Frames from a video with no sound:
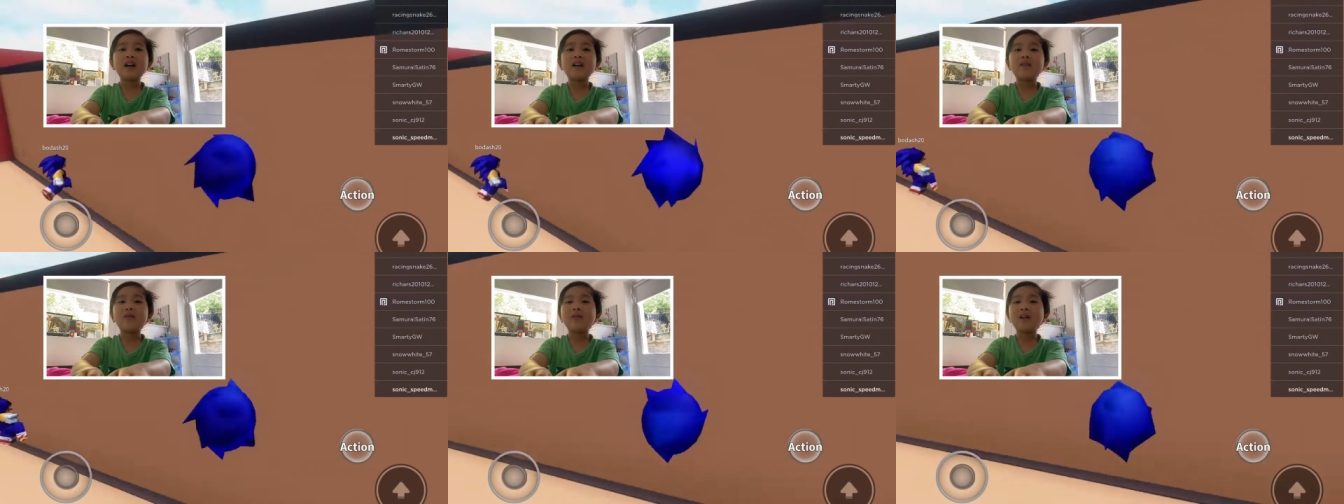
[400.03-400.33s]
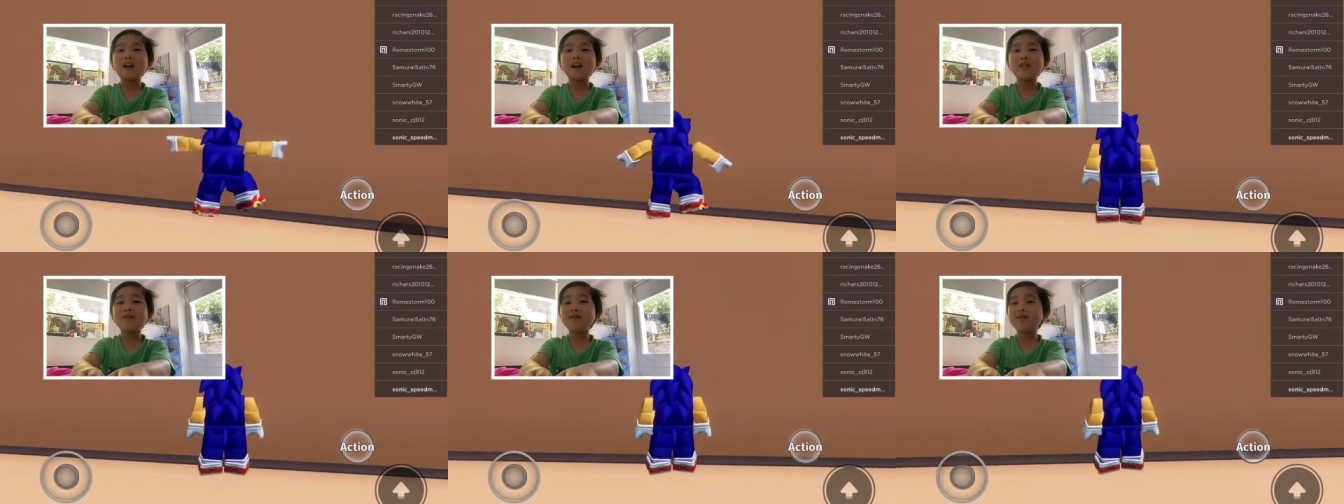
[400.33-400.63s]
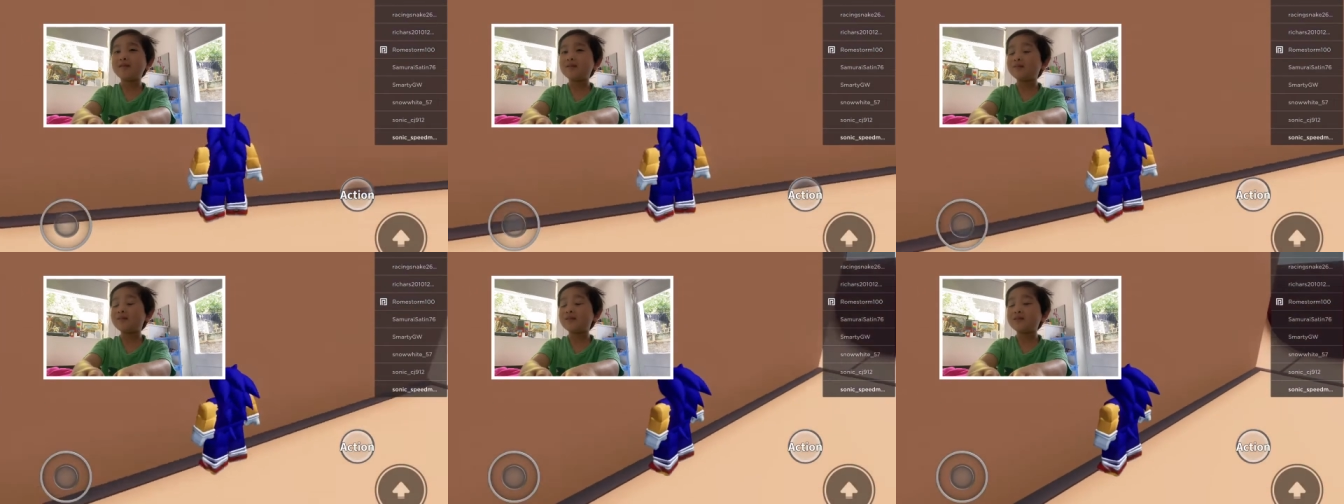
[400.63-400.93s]
Why,
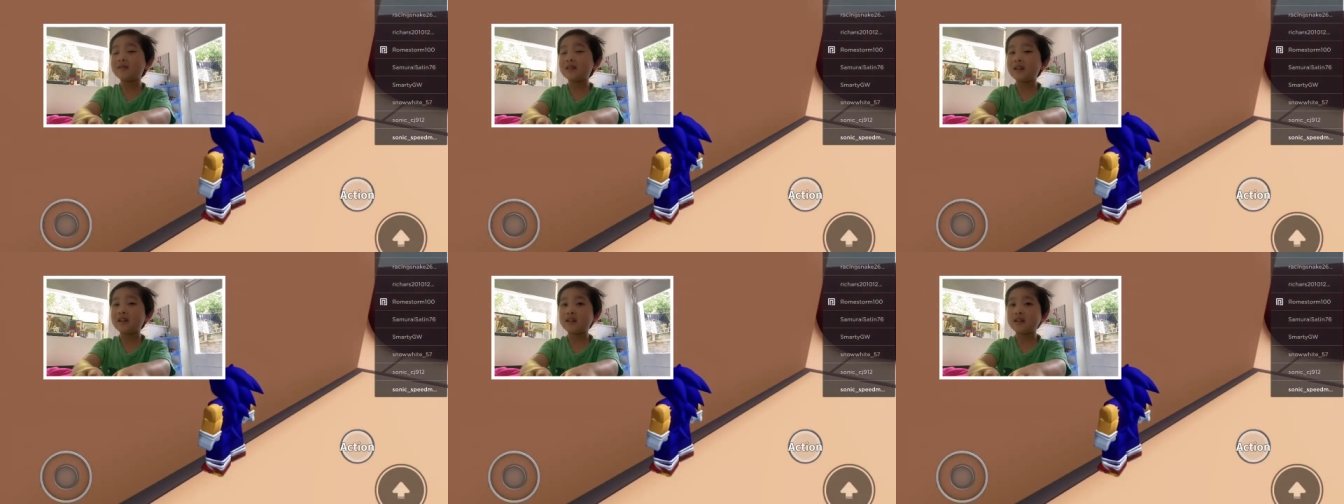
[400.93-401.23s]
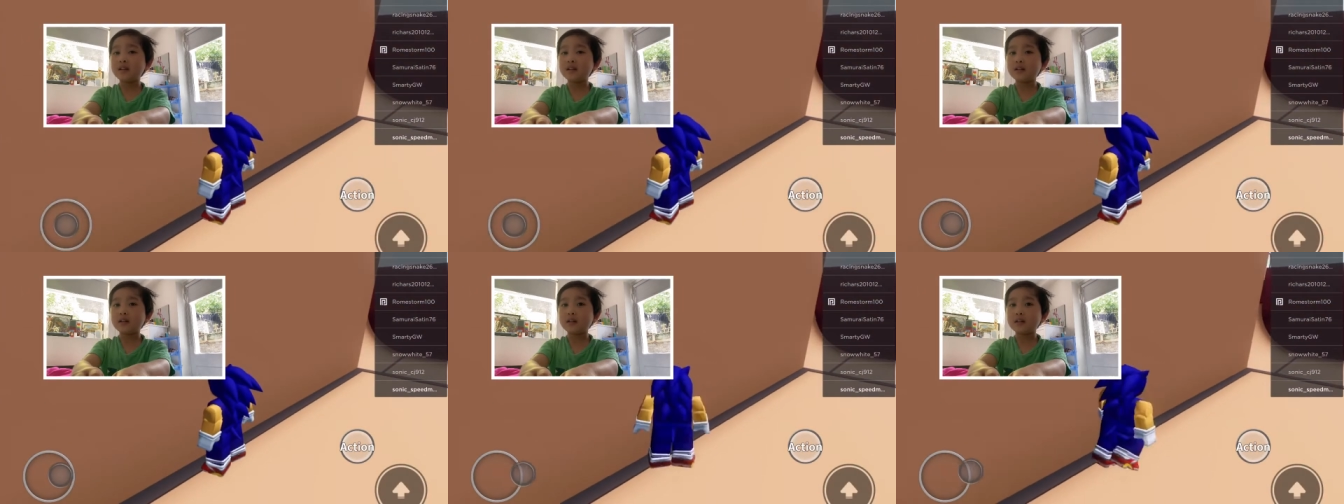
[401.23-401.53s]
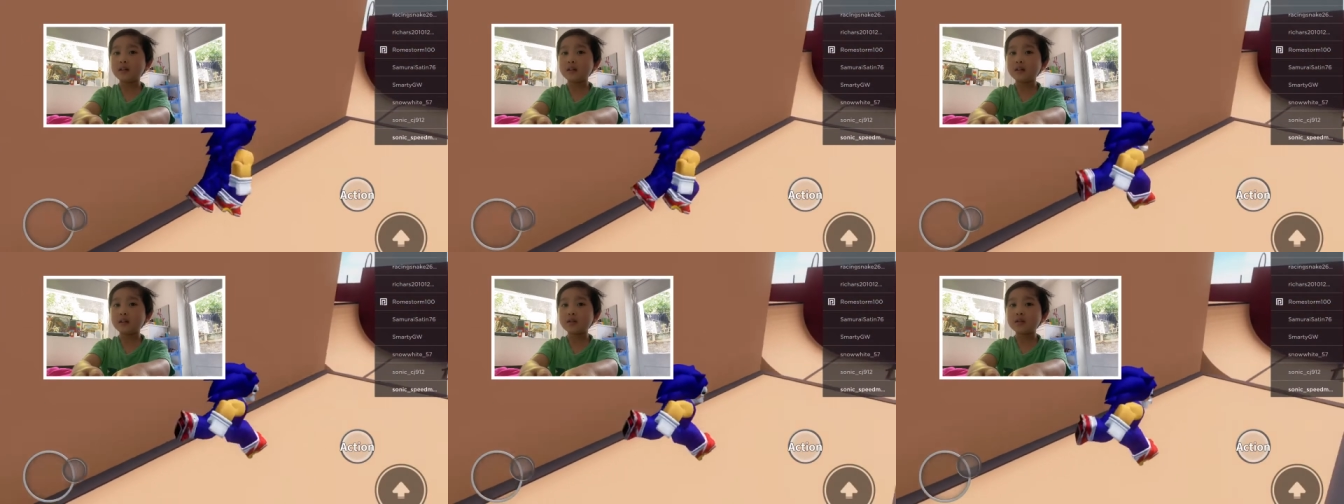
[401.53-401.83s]
wait,
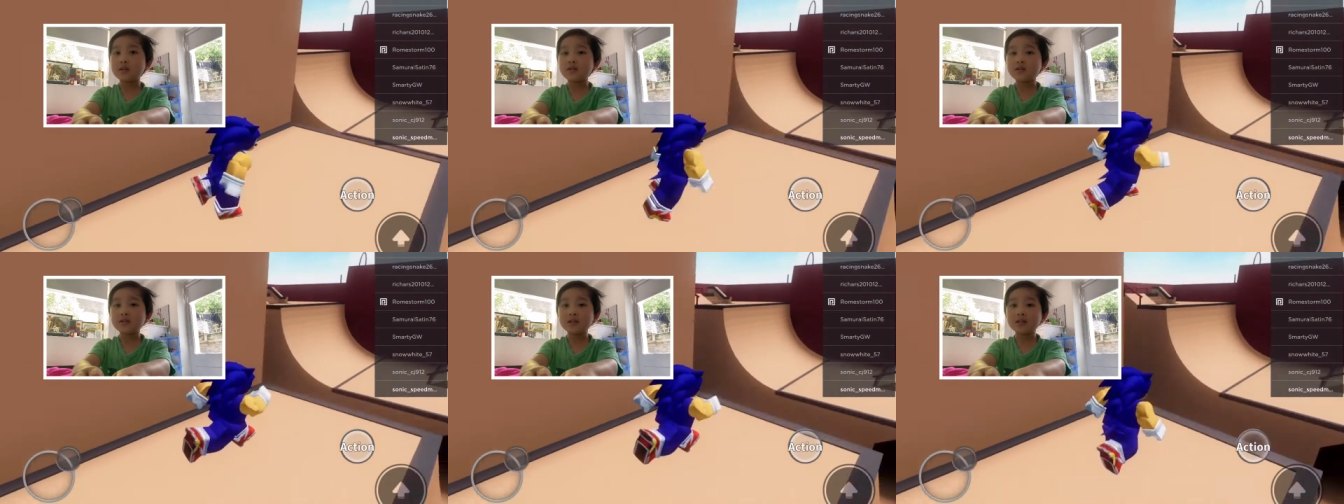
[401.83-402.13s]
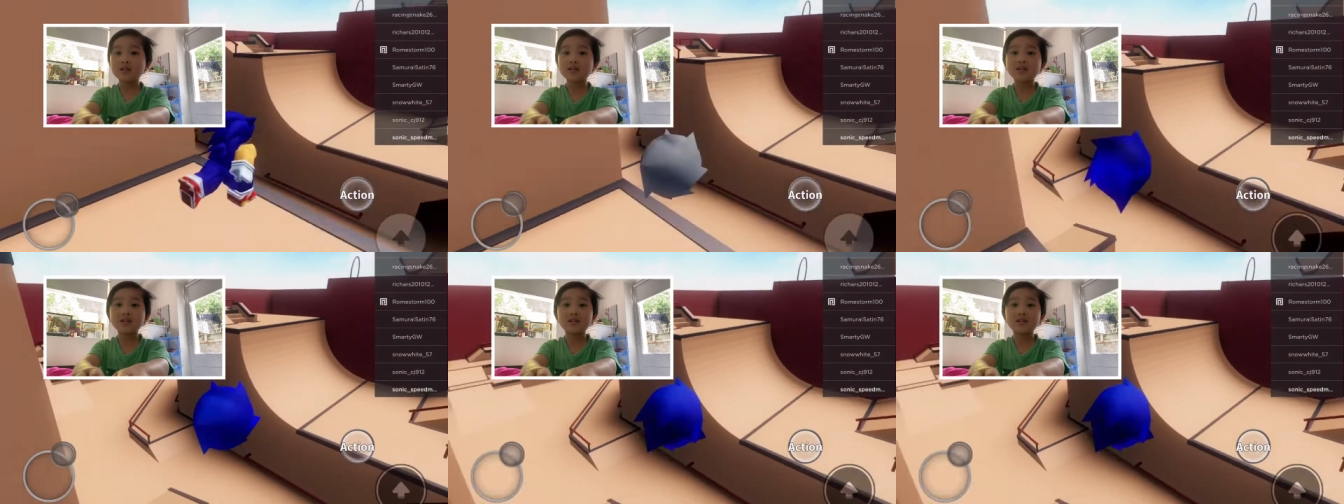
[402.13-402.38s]
I saw just